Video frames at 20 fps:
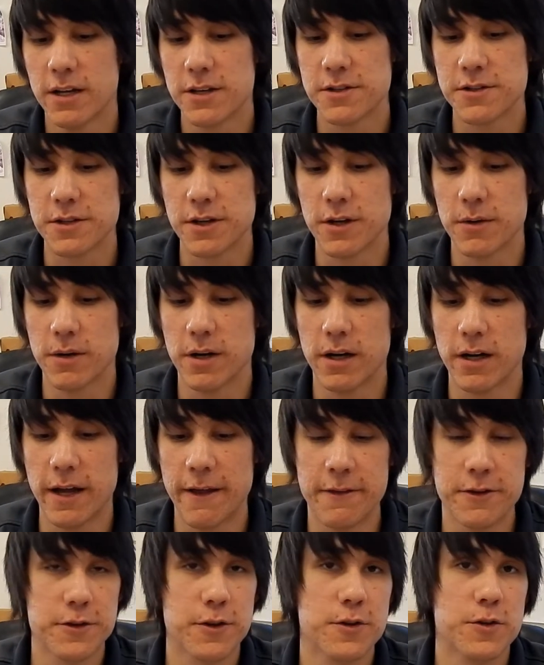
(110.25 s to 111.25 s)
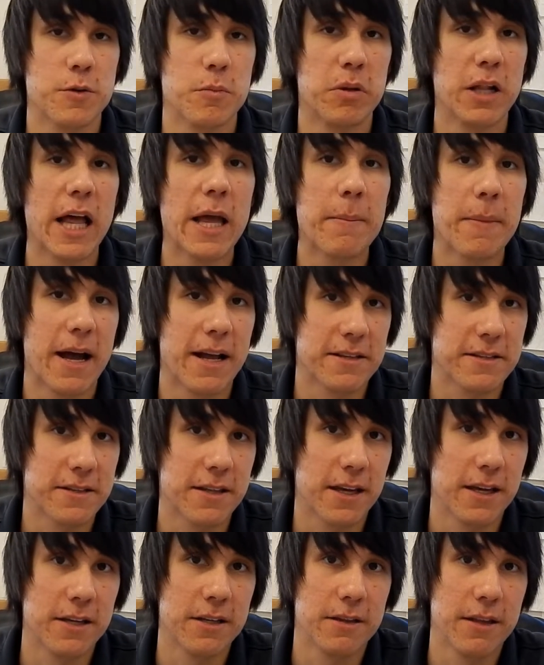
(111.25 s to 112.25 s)
So, and there's also play mats
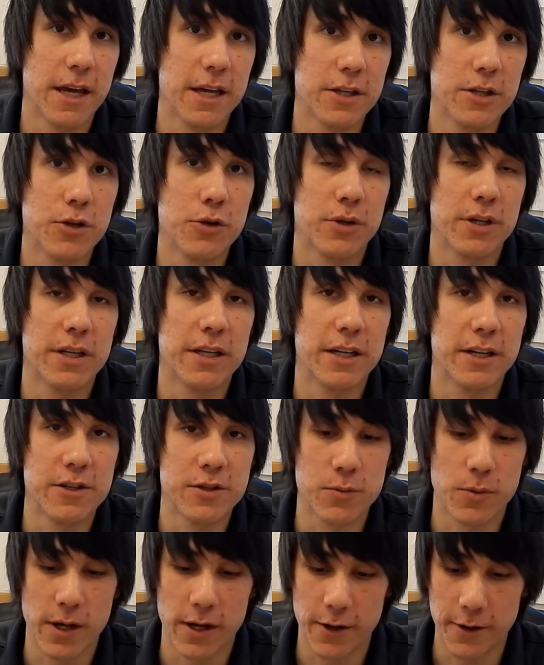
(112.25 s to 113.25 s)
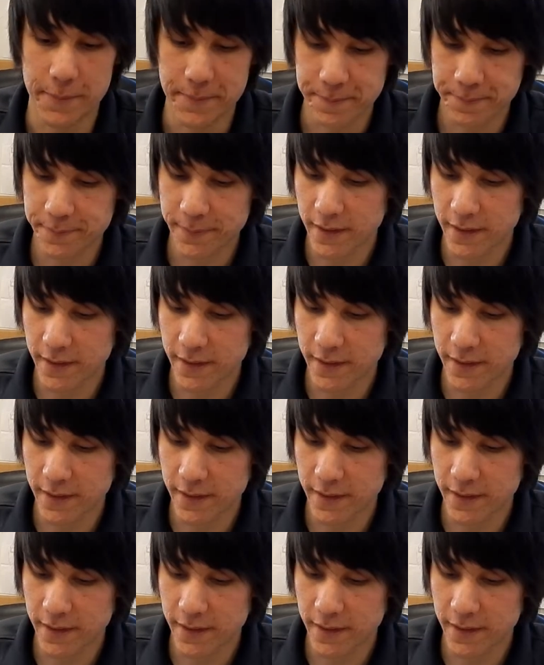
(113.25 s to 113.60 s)
that you can get as well.